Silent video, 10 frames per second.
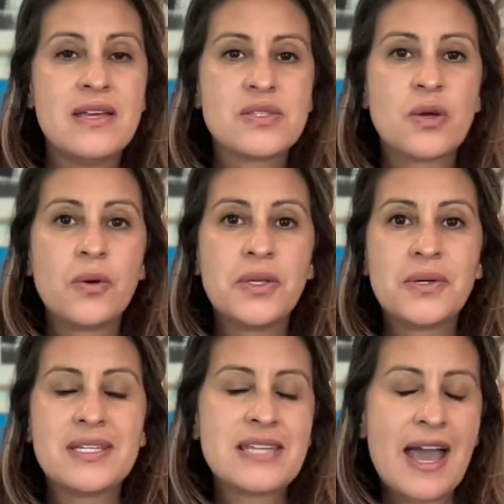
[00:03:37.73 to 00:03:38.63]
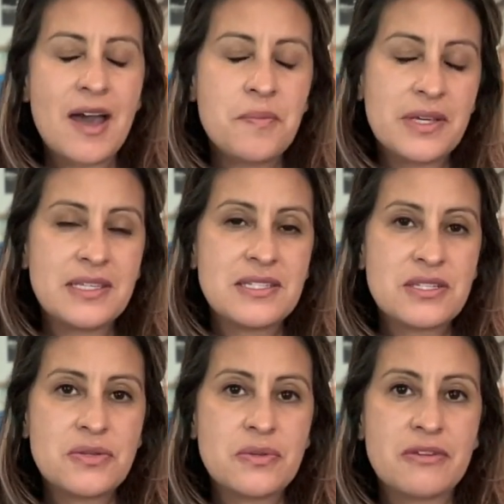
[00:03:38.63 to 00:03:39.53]
So you can tap
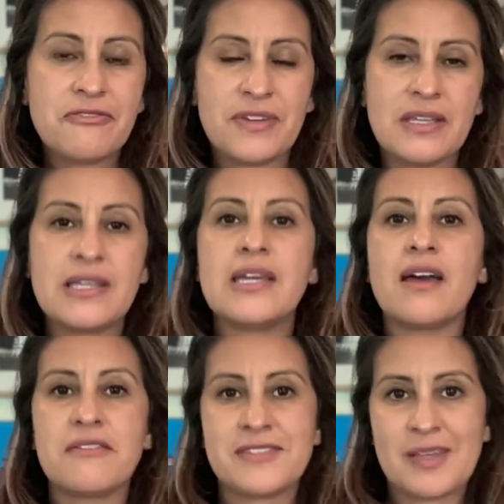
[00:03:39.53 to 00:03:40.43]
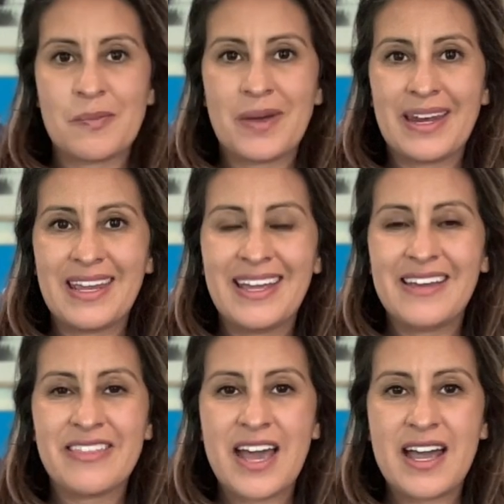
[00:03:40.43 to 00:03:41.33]
into the feeling of
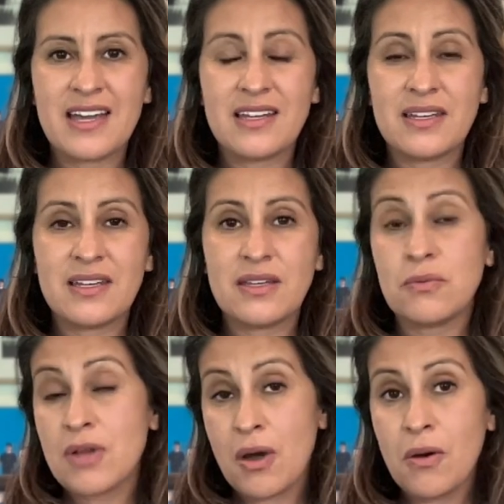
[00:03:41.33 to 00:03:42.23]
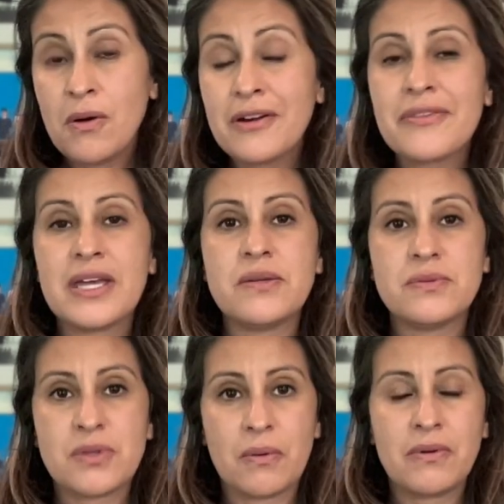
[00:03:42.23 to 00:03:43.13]
somebody that you know or that you
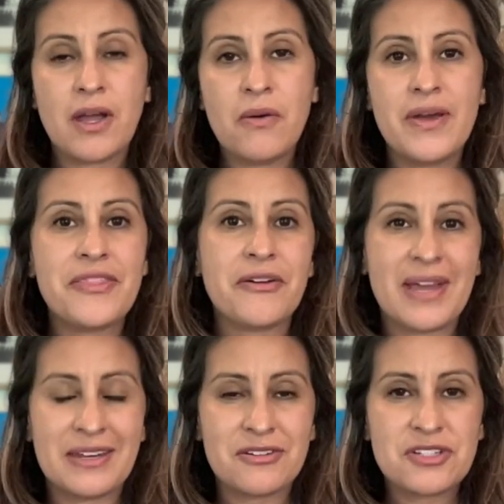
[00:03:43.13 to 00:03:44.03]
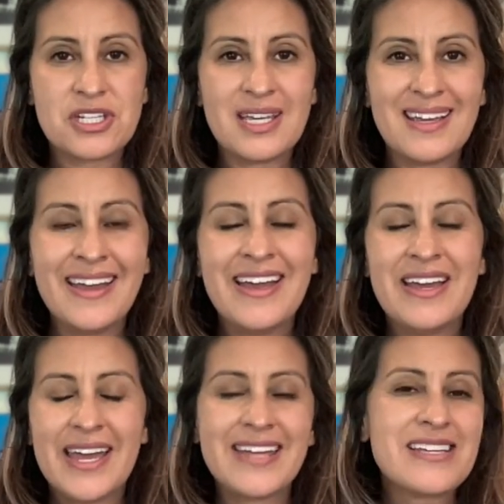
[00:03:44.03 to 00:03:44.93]
don't know and their energy
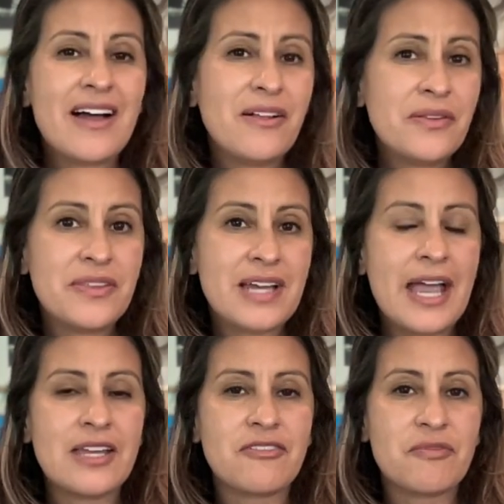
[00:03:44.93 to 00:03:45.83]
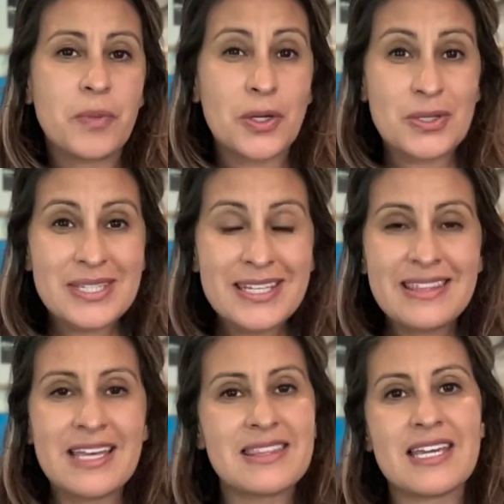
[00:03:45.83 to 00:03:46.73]
and tell the kind of
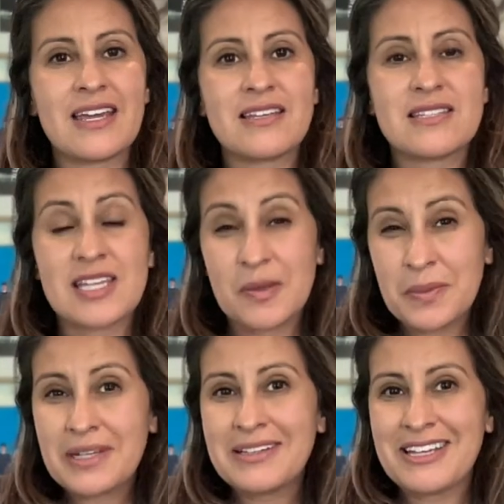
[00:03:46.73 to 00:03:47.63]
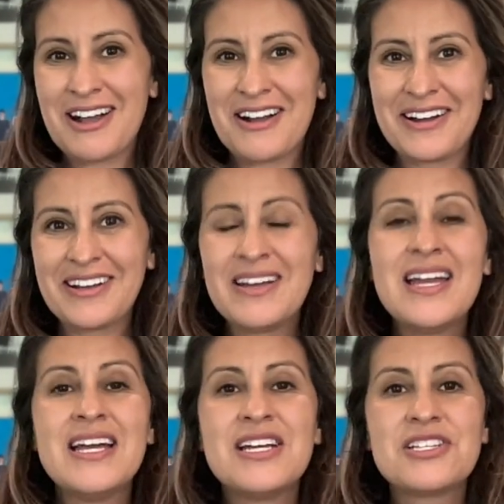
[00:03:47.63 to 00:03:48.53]
person that they typically are
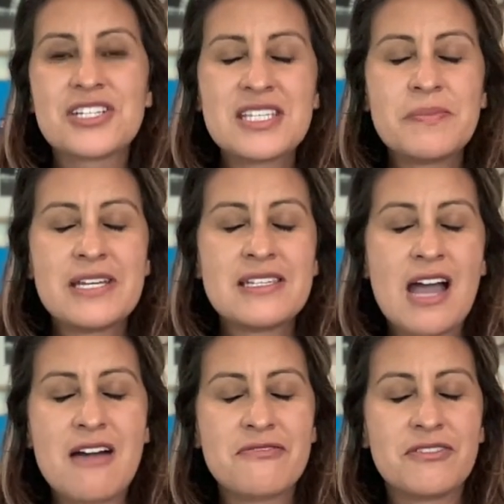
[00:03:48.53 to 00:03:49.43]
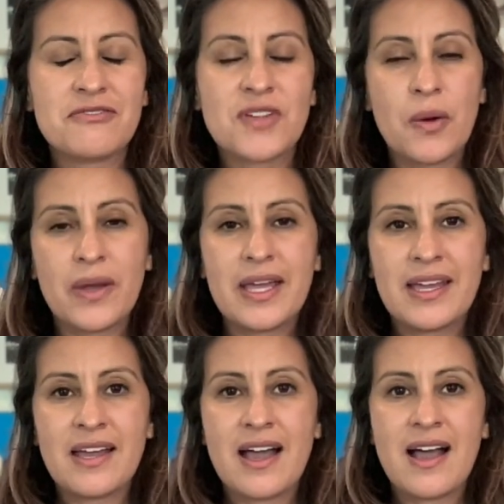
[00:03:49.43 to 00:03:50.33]
just based off of
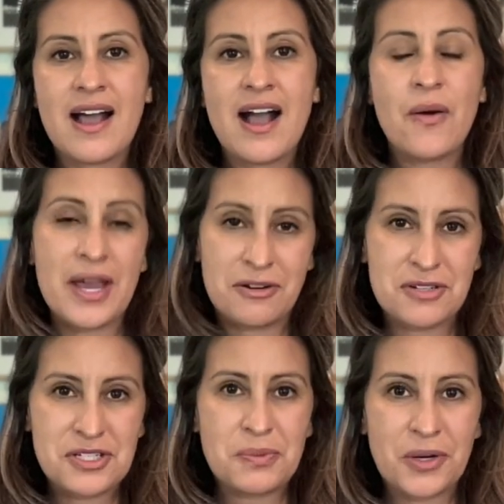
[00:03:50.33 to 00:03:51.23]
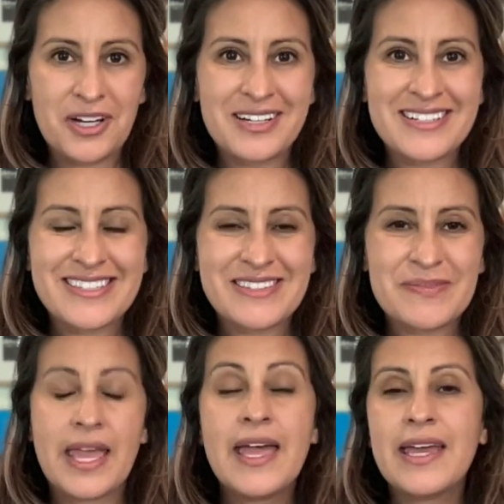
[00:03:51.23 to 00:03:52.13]
knowing how energy
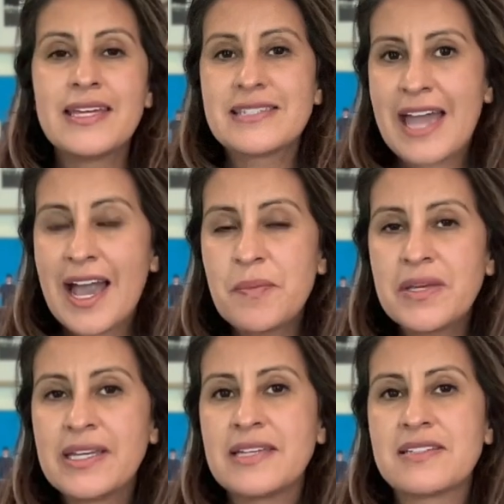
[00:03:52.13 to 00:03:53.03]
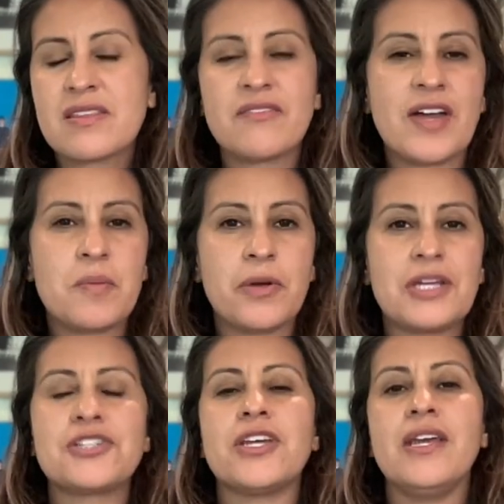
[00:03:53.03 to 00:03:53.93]
works and tapping into the
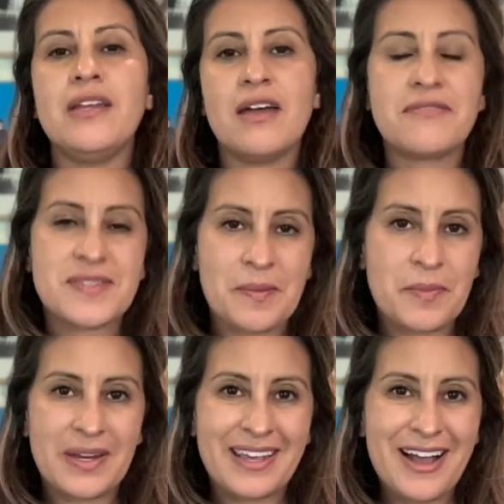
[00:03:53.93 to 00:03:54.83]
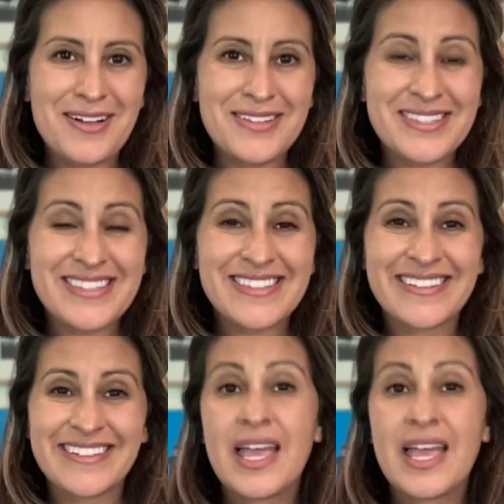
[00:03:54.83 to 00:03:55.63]
vibration of somebody else.